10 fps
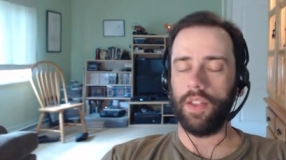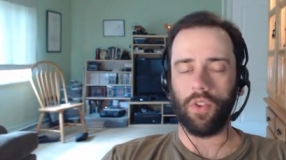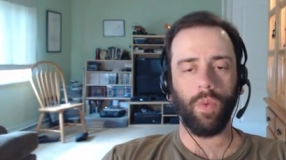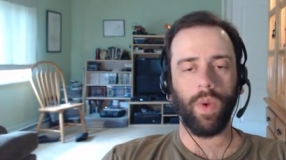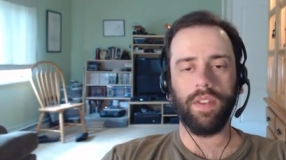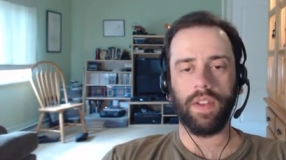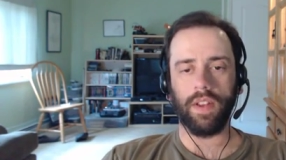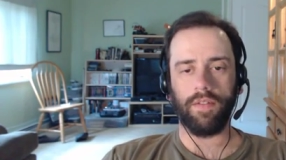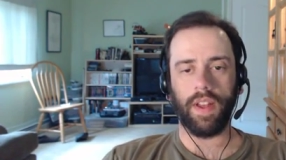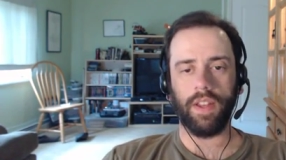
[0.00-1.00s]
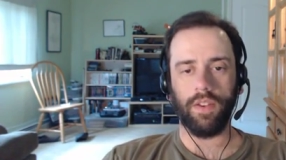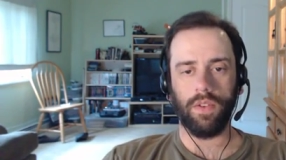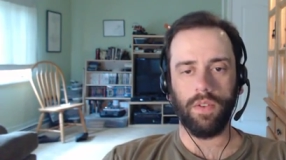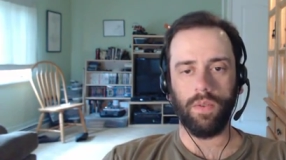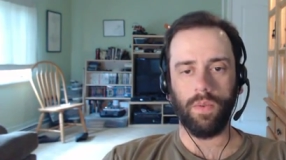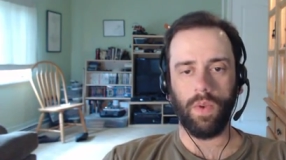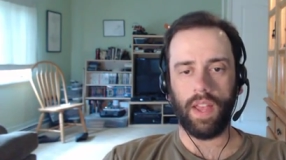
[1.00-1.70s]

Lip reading: as always, I invite you to